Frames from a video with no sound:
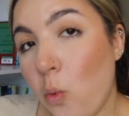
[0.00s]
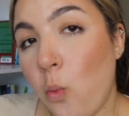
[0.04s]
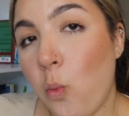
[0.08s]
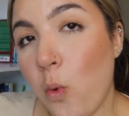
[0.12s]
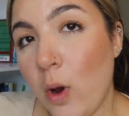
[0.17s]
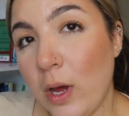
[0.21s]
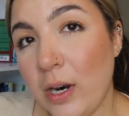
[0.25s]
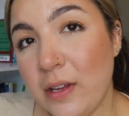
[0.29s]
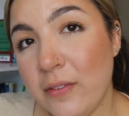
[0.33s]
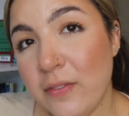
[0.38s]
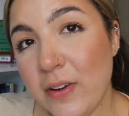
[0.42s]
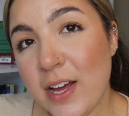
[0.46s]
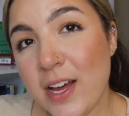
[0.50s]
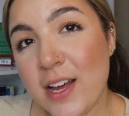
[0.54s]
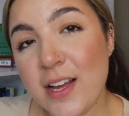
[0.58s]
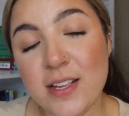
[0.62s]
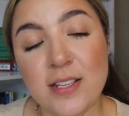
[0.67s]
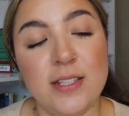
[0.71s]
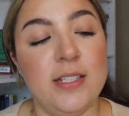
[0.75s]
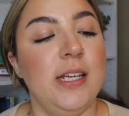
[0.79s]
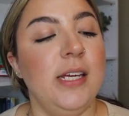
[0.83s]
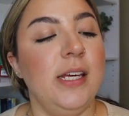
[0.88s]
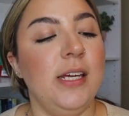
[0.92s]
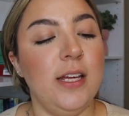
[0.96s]
One of
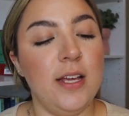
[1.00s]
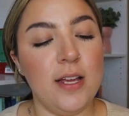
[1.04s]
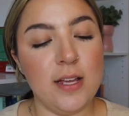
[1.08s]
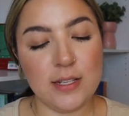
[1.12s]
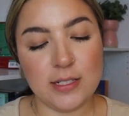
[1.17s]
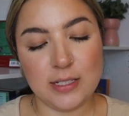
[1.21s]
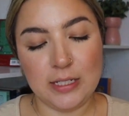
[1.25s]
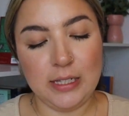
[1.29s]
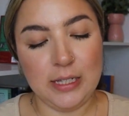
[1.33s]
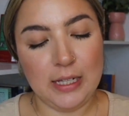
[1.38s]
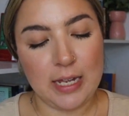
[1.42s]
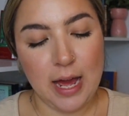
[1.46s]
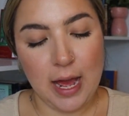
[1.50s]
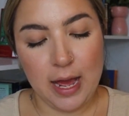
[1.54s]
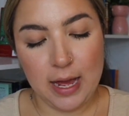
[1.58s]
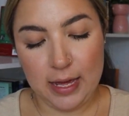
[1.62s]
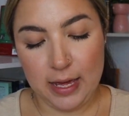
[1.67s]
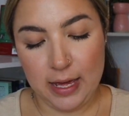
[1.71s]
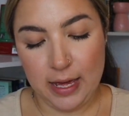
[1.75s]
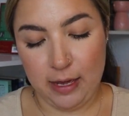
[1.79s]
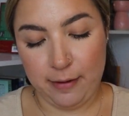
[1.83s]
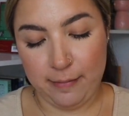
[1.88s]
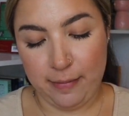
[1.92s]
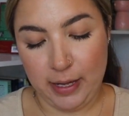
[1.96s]
Us Is Lying